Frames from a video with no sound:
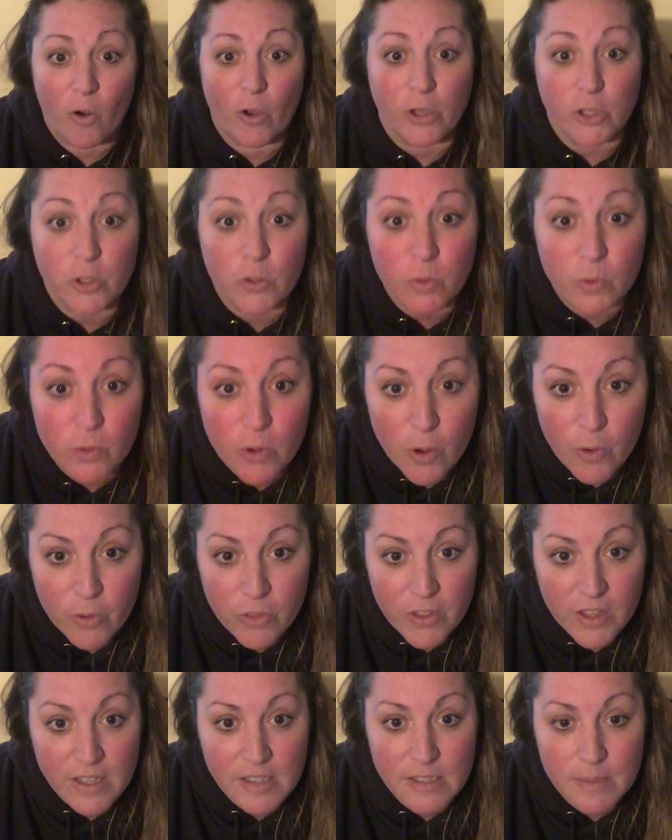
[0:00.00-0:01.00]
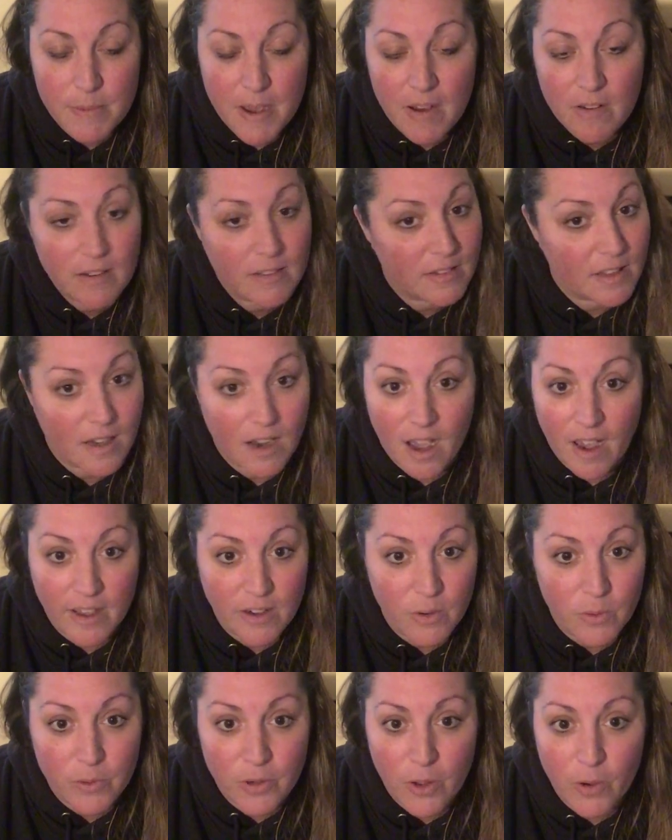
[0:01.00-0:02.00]
or you know things about it that
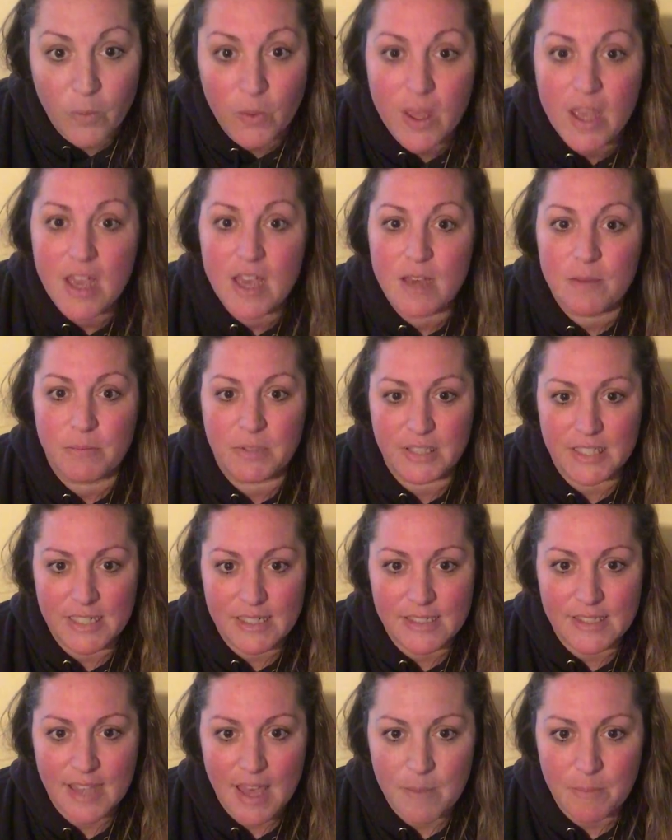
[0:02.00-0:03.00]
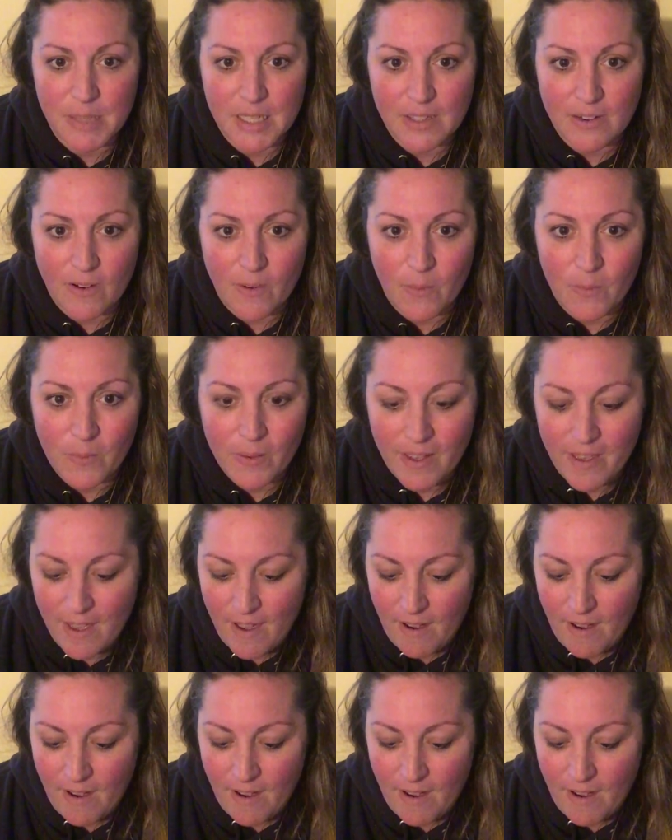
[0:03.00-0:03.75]
I don't know, please let me know.